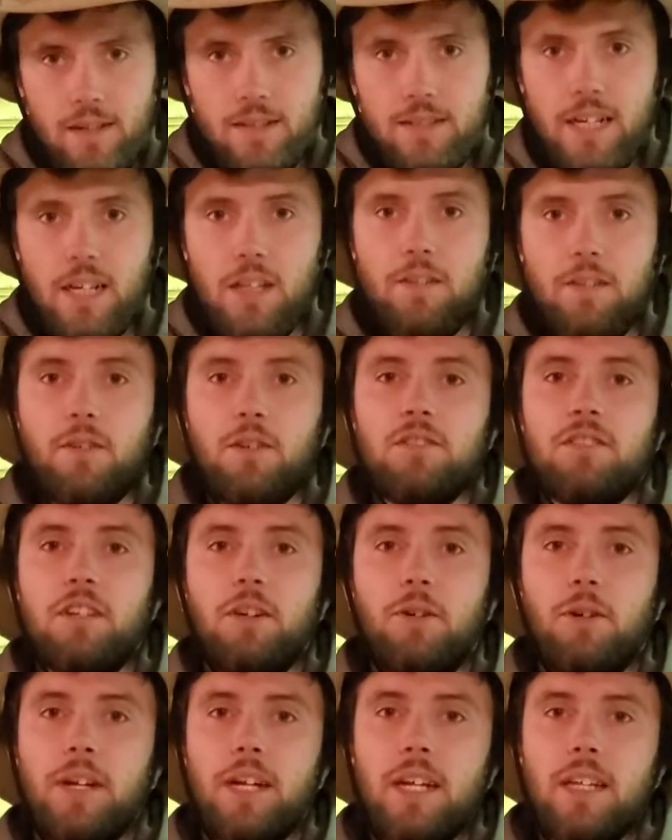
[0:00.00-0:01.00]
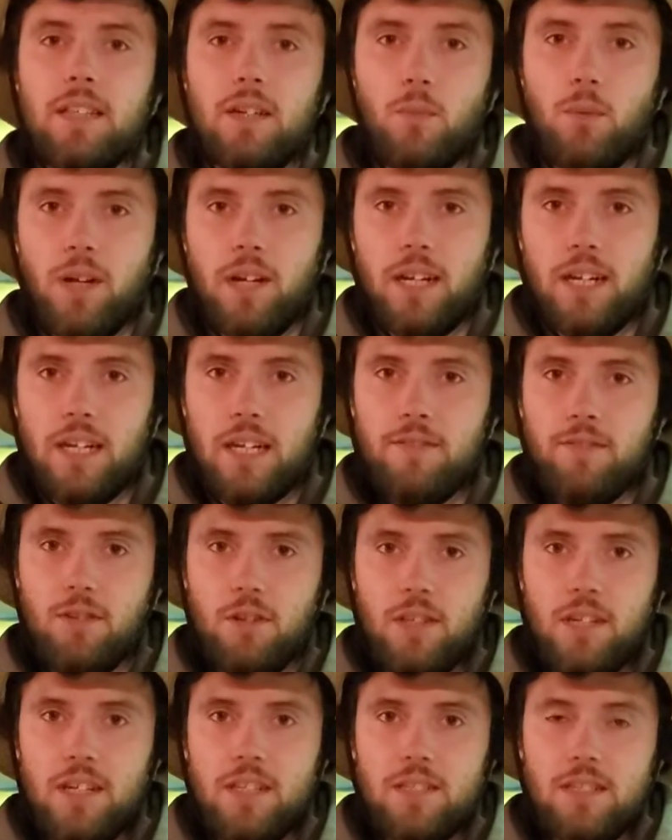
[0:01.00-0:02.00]
Now, the first ingredient that we're going to need
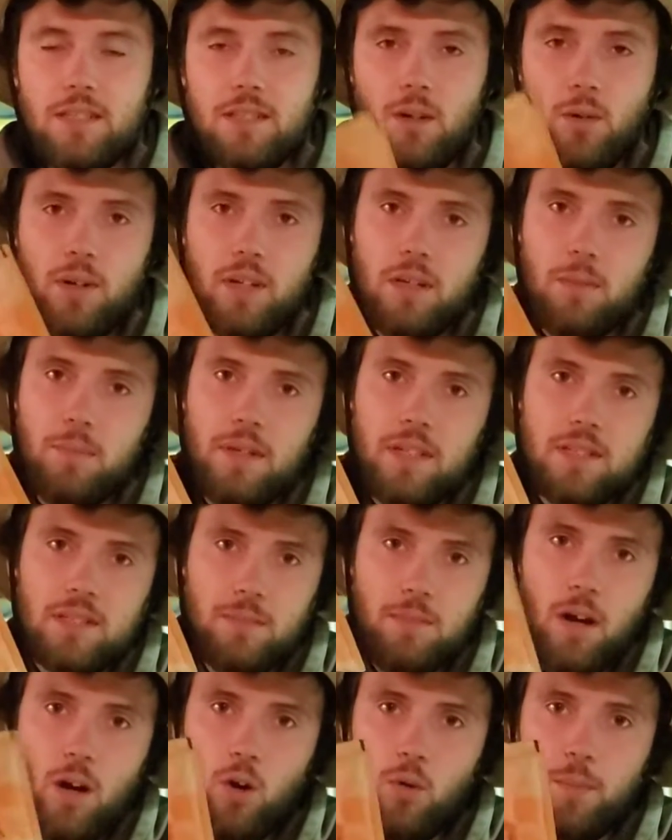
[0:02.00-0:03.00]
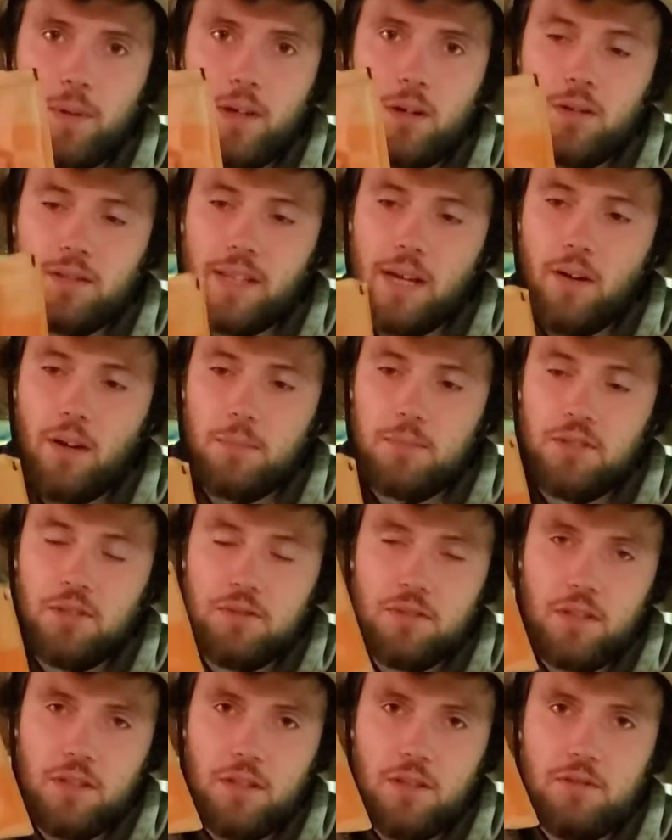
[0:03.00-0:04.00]
for this is going to be some oatmeal. Now, I'm
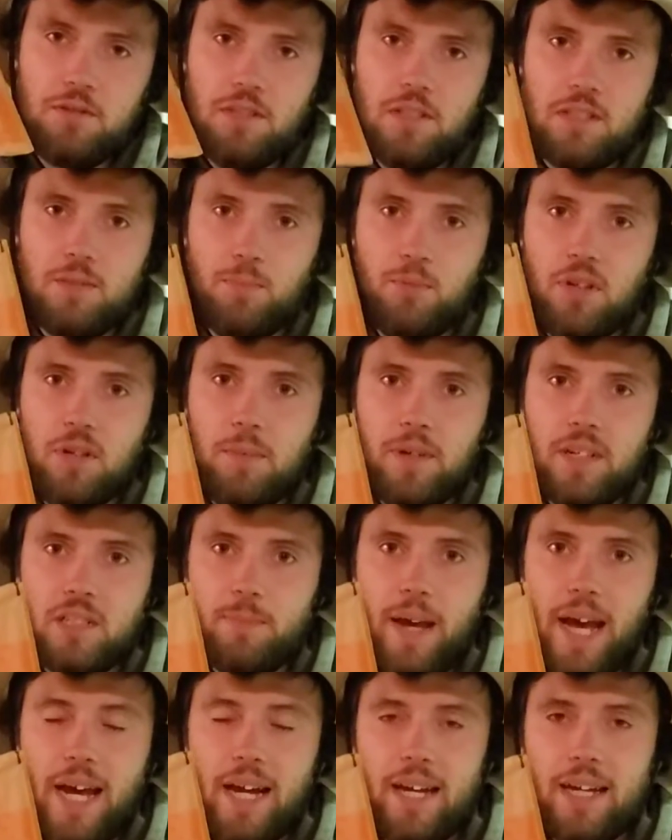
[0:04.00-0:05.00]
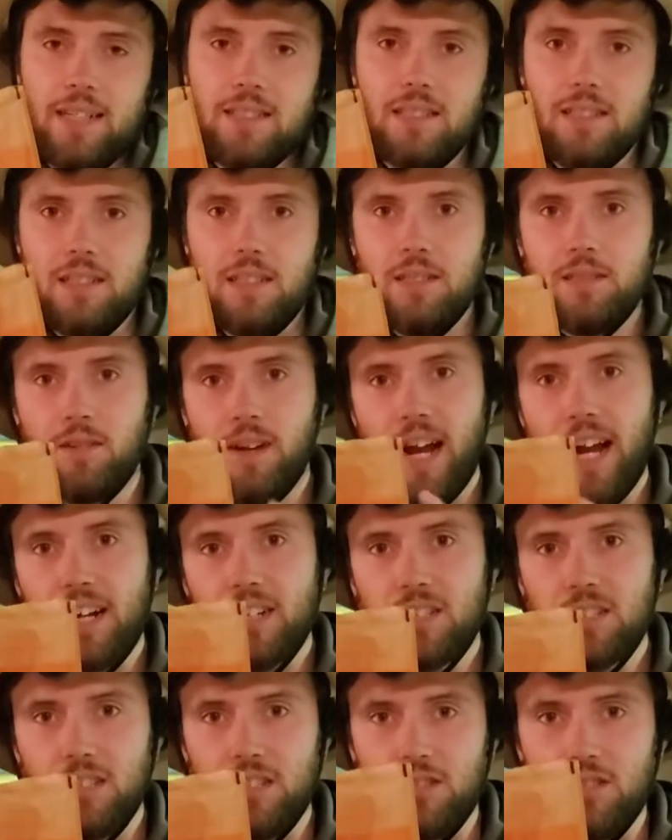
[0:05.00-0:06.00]
choosing to use these premix packets, and these are
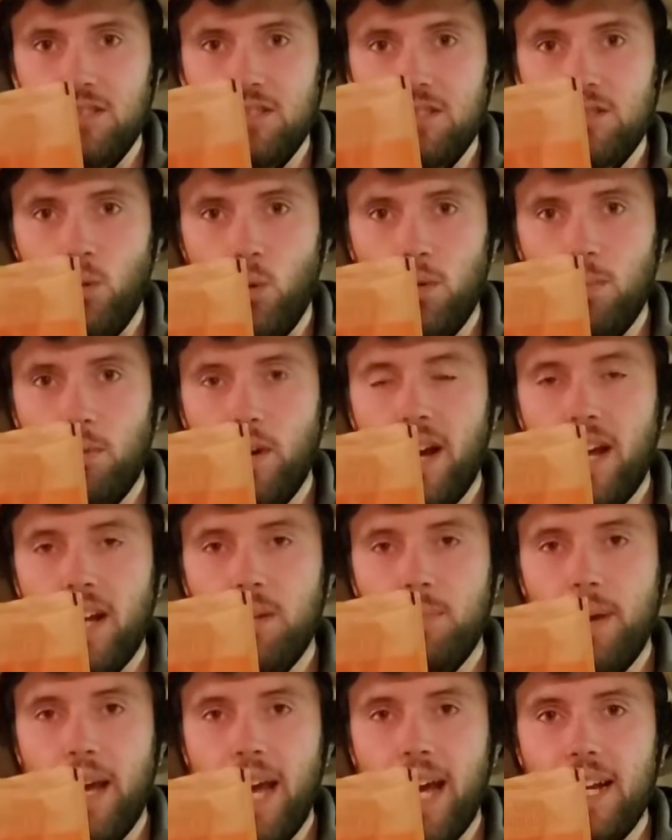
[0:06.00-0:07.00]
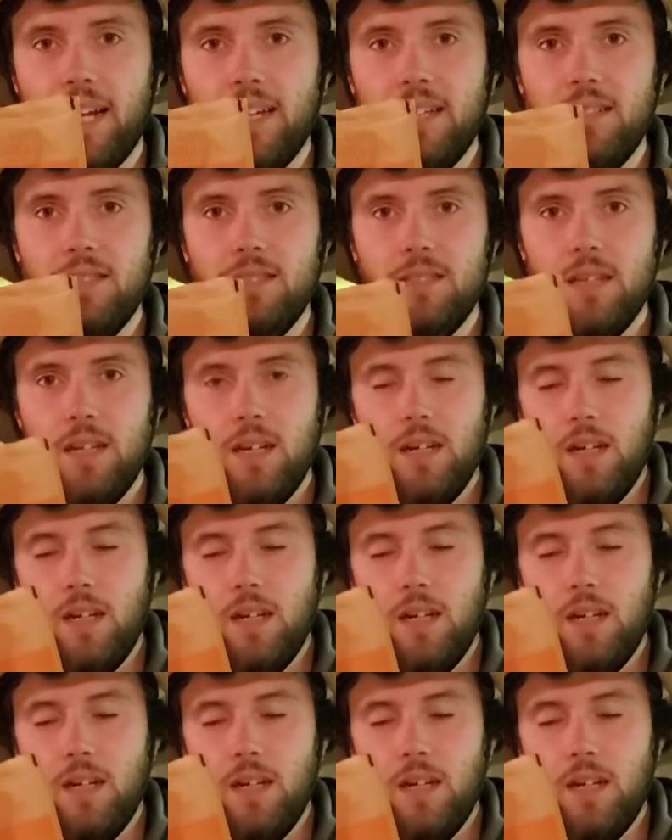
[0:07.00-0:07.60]
actually store brand packets.